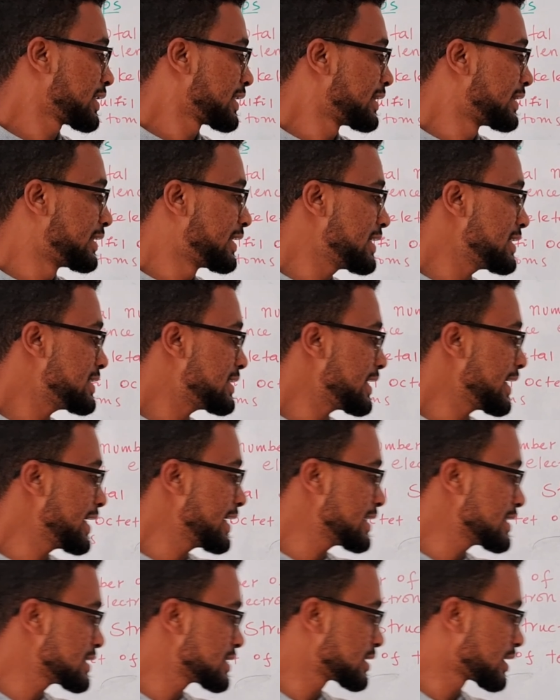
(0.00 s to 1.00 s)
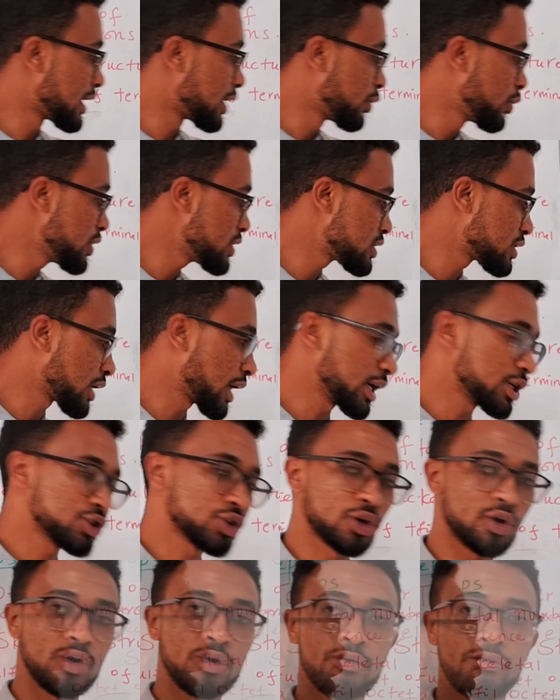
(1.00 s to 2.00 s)
This is the Lewis
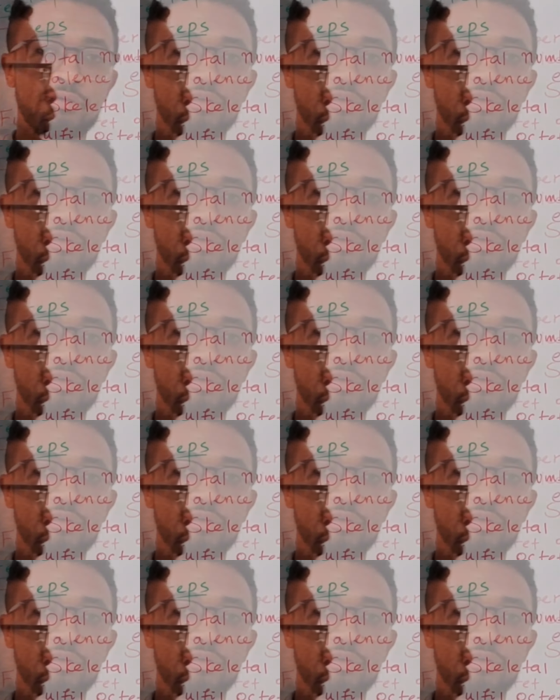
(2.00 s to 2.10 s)
structure of...